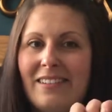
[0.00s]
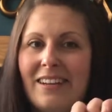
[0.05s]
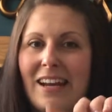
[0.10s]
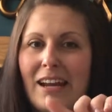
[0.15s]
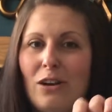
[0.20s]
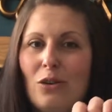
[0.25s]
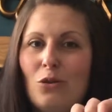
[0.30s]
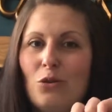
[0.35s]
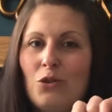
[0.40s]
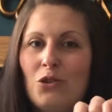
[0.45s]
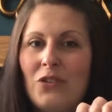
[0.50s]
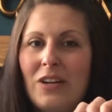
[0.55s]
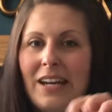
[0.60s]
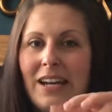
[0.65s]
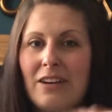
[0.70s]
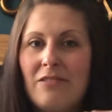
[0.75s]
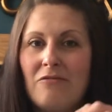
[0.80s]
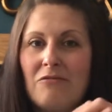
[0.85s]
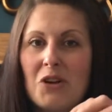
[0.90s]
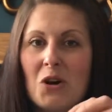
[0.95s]
like laundry
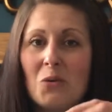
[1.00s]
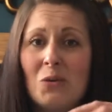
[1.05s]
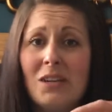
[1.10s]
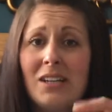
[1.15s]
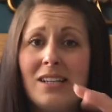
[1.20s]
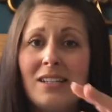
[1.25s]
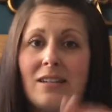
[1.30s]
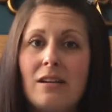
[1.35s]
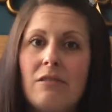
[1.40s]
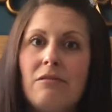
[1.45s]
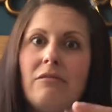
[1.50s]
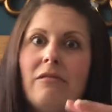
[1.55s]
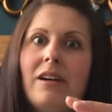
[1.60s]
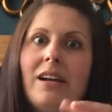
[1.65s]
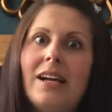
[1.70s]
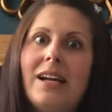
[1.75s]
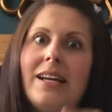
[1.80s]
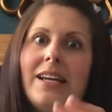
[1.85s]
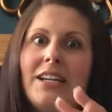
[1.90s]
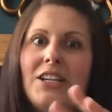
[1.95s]
lint rollers, are
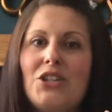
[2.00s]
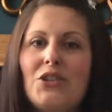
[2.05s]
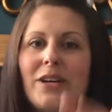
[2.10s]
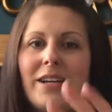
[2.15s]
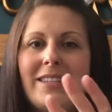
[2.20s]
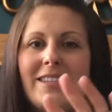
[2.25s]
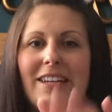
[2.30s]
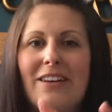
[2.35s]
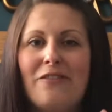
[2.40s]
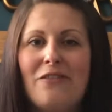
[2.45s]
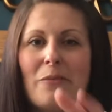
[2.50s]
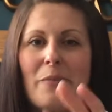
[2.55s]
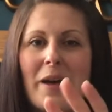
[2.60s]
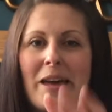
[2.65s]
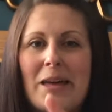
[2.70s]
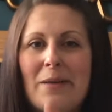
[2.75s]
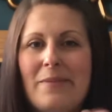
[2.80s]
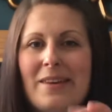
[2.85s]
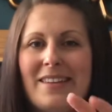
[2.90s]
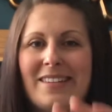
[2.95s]
really interesting for
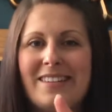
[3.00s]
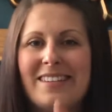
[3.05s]
babies,